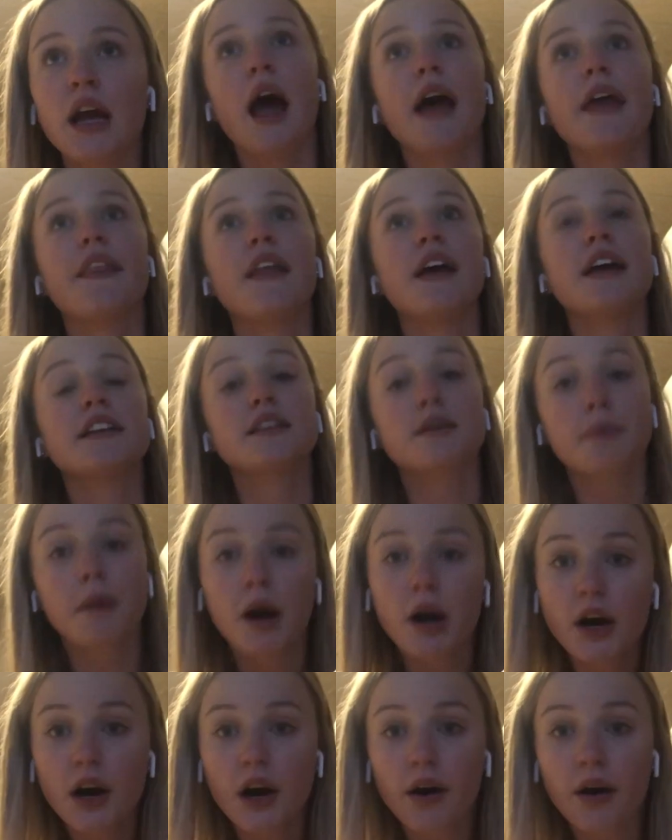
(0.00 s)
And then
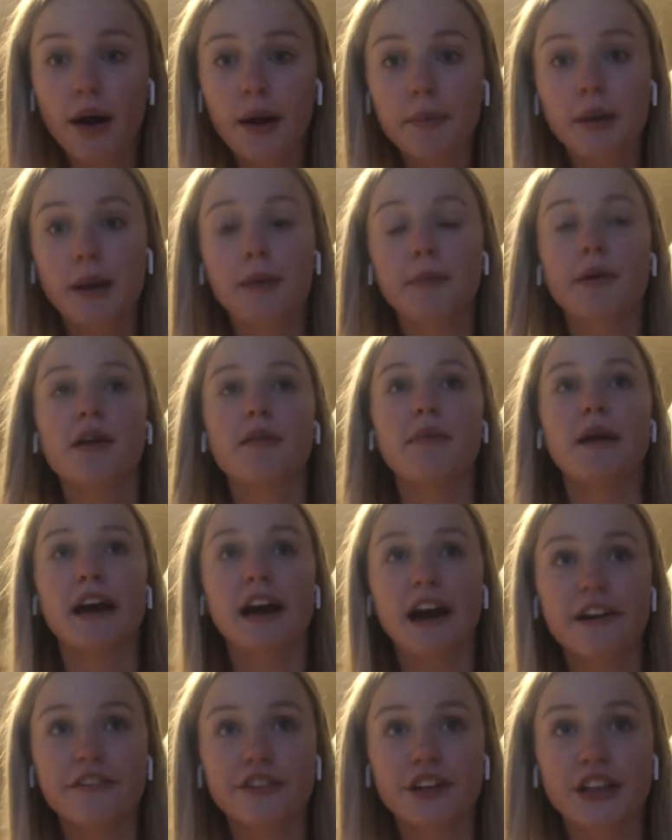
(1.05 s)
tomorrow I'm gonna make my
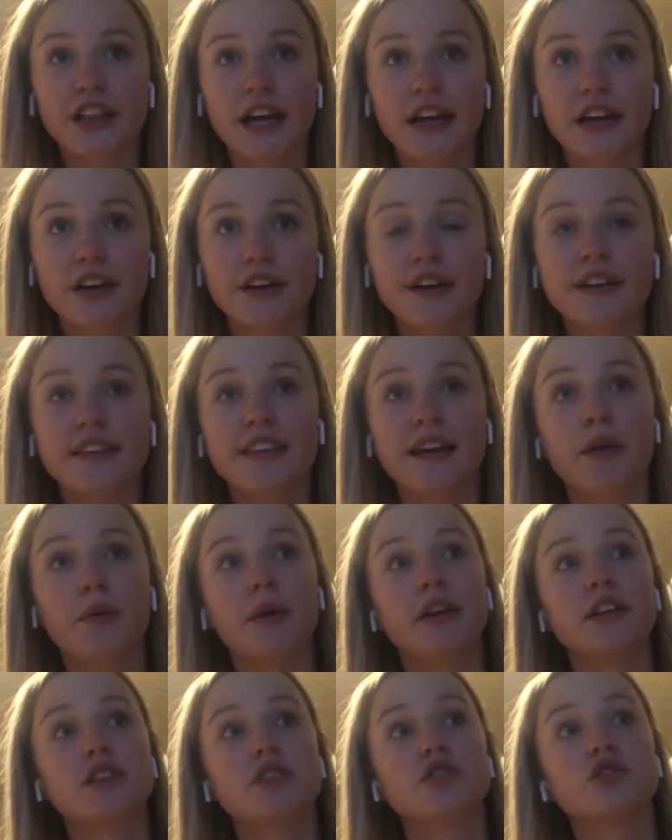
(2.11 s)
cover letter because I
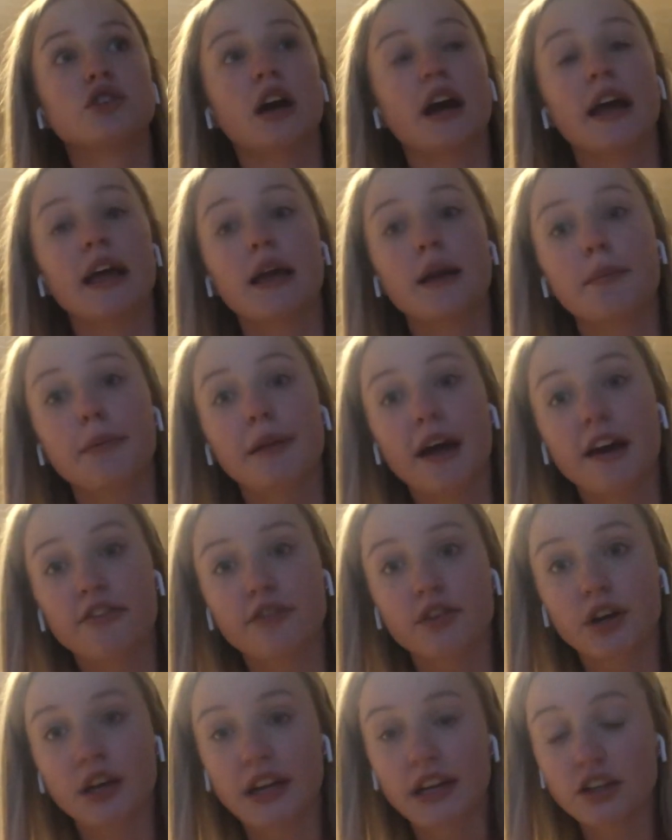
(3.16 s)
want to try and apply
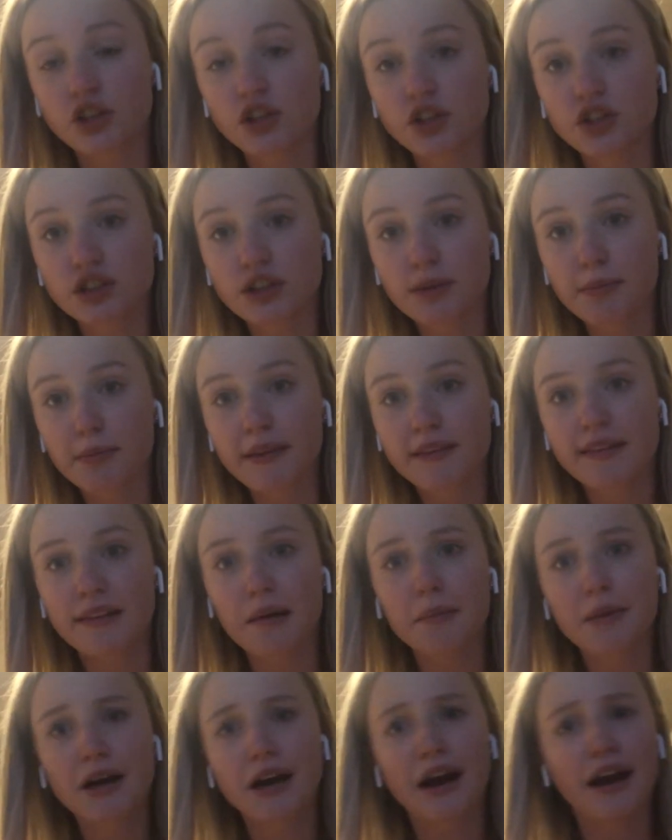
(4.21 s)
for an internship this
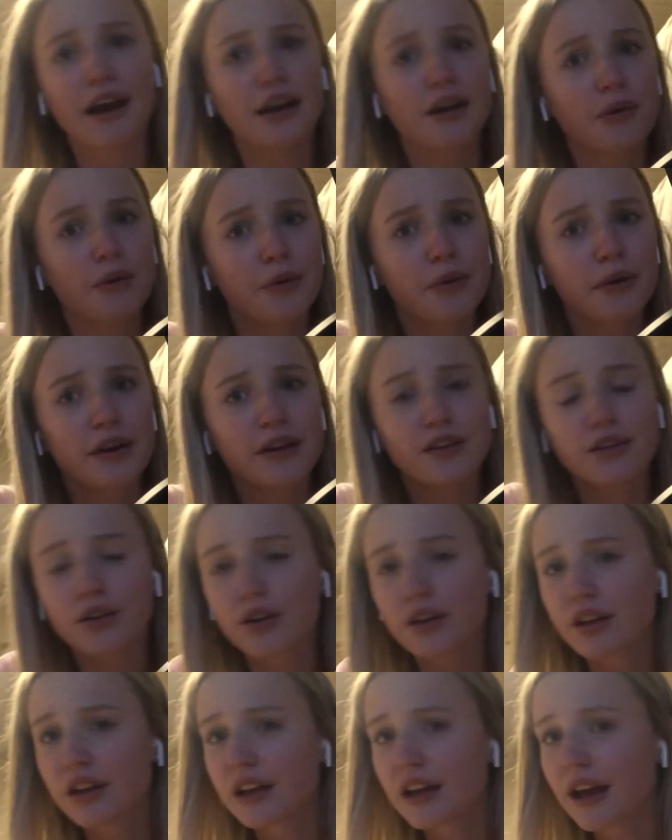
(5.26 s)
summer. I know it's
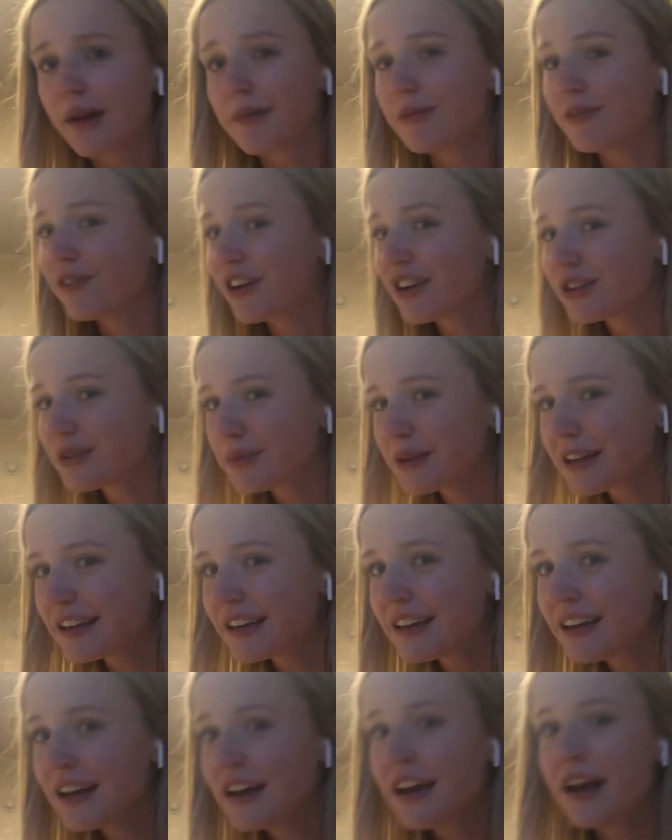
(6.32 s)
early, I'm a
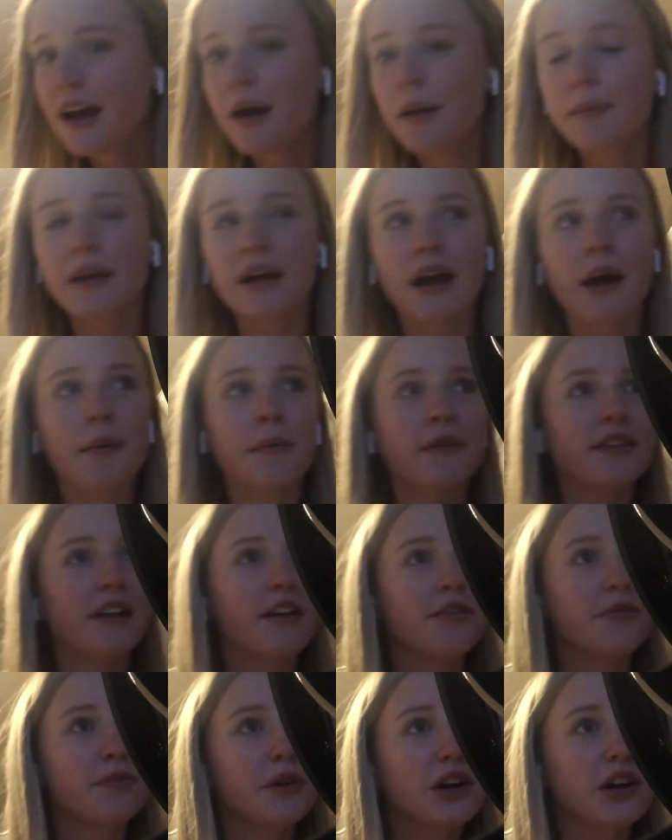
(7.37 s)
freshman, but like, I'm a
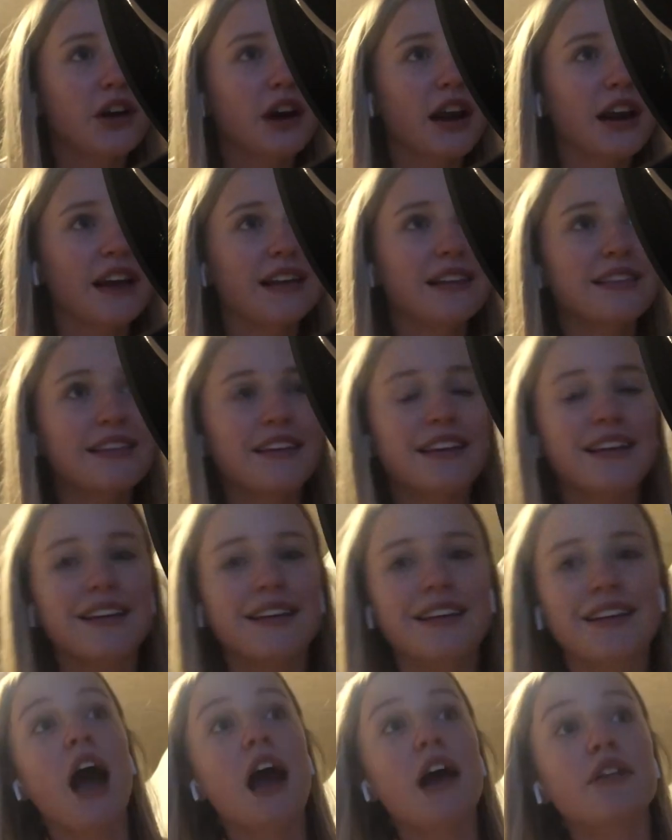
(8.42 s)
sophomore in credits
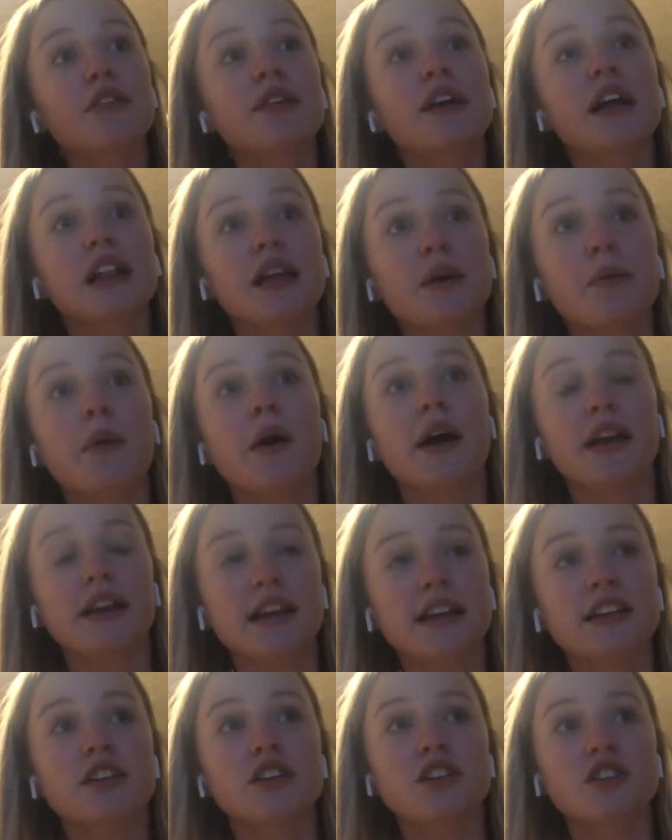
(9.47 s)
and I really want an
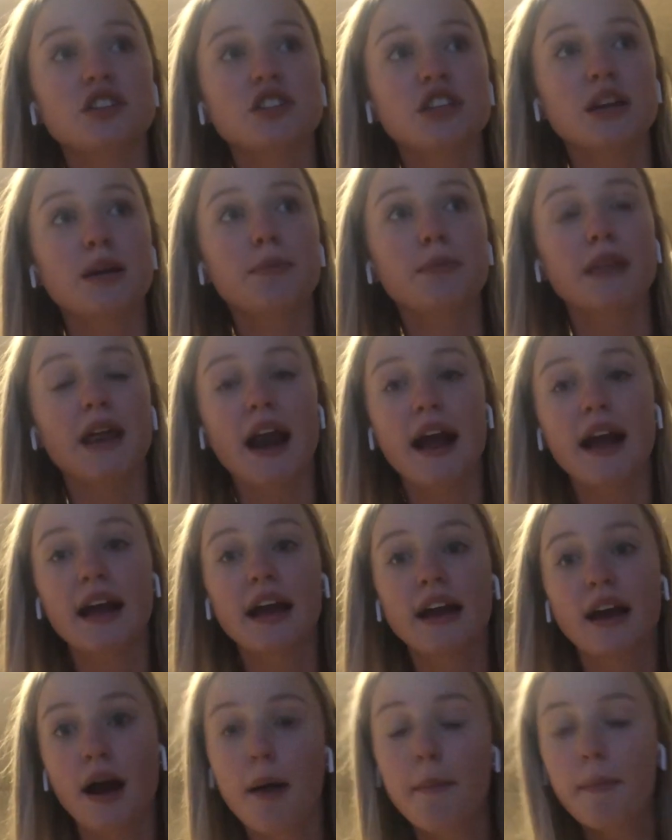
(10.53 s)
internship that I can
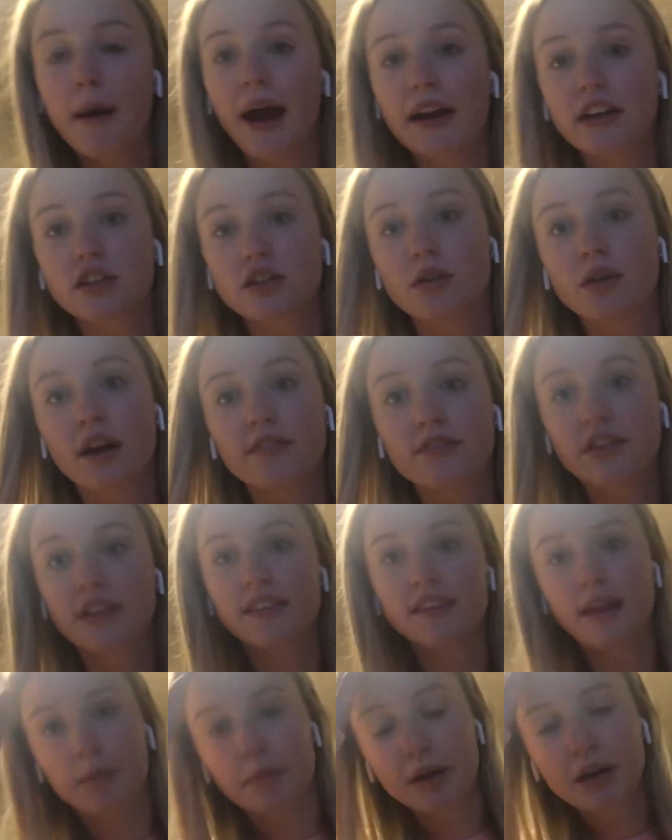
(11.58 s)
come back to every
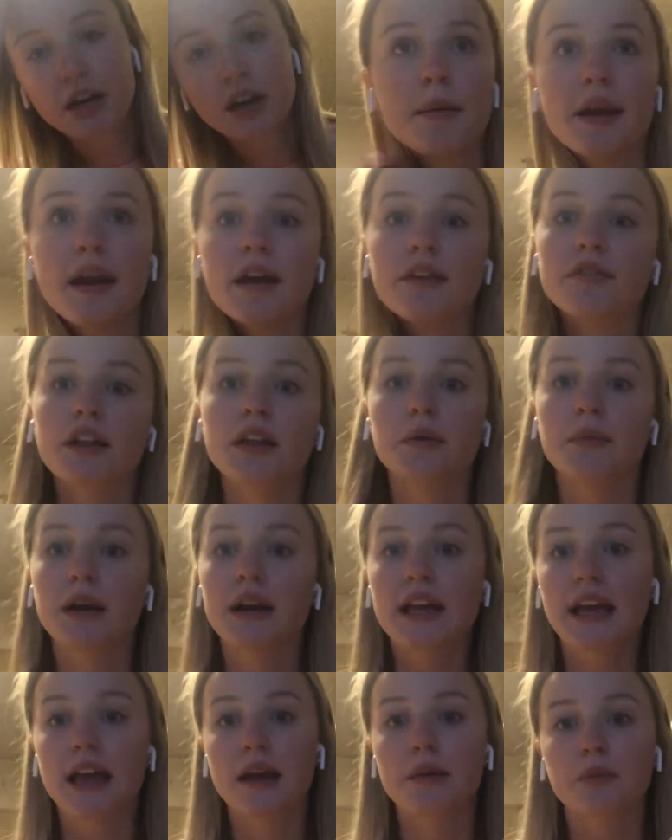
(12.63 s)
summer, and I really want
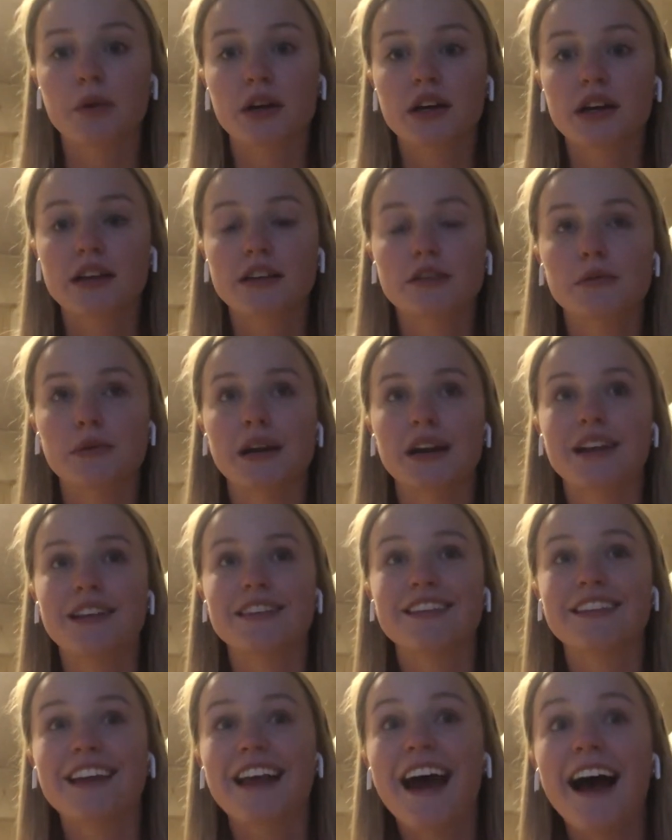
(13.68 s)
to gain work
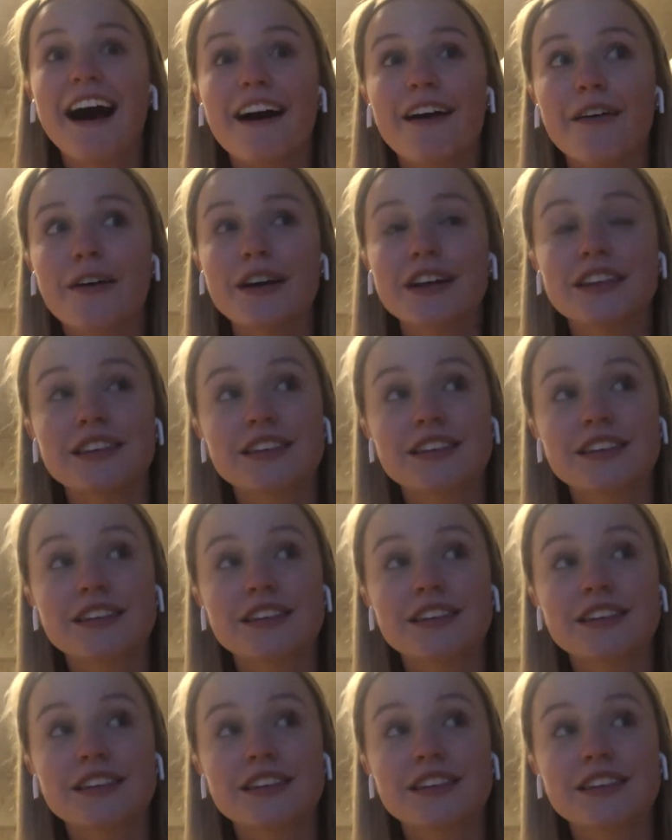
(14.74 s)
experience now.